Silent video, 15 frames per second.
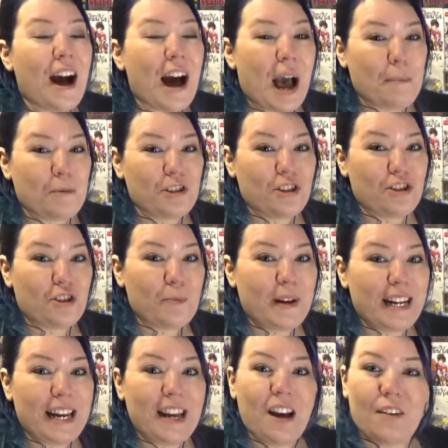I'm on social
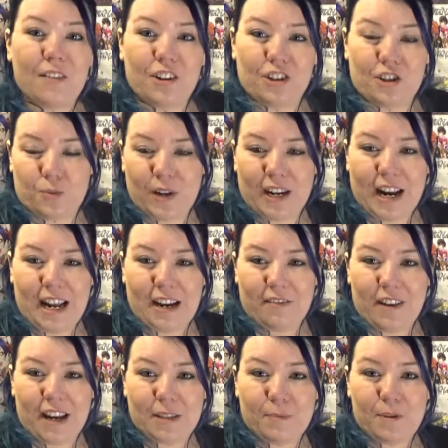media. I've got a Twitter and a
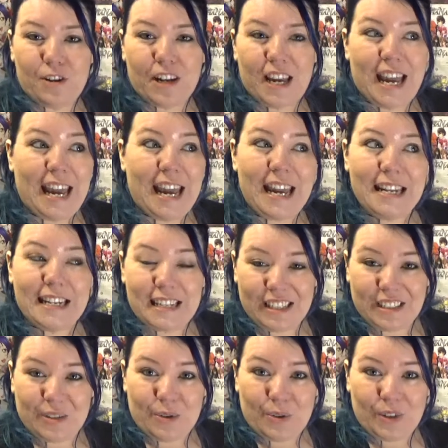Facebook and a
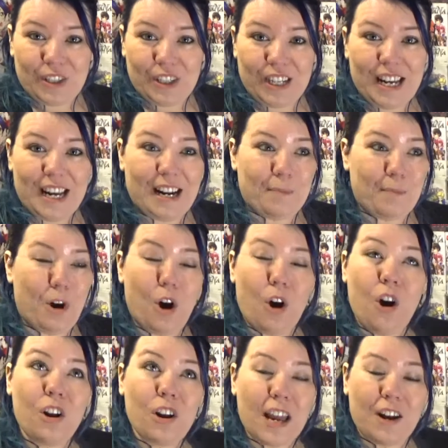Discord, and I'm
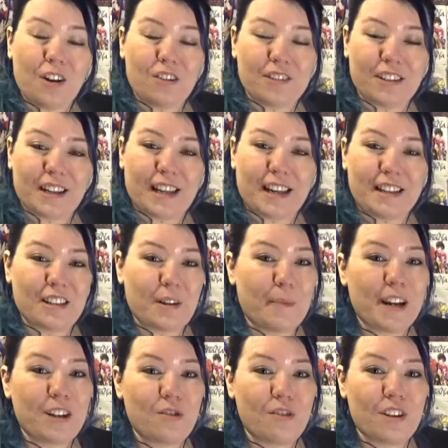online constantly, so
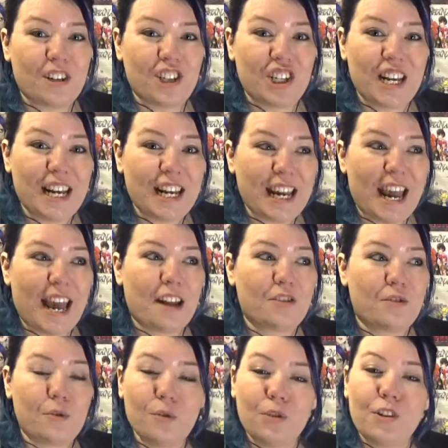make sure to check out
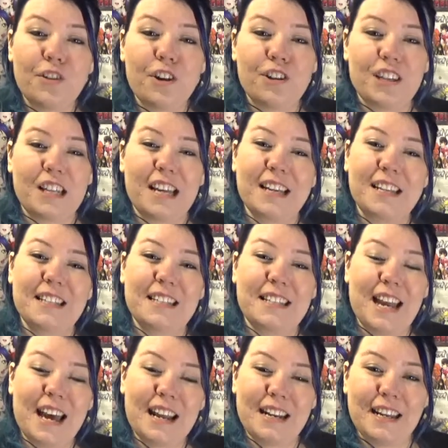all of those links
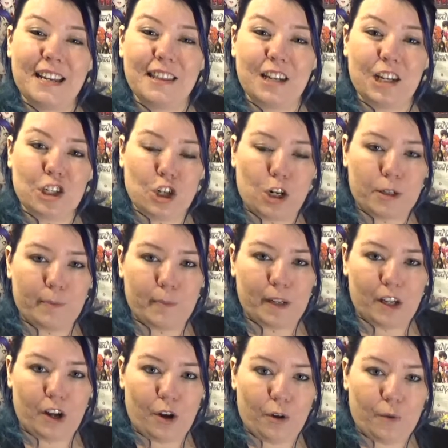down in the description
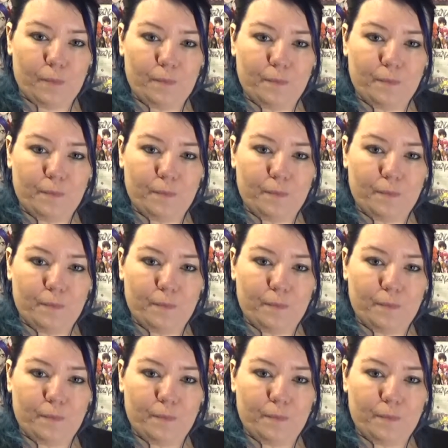below.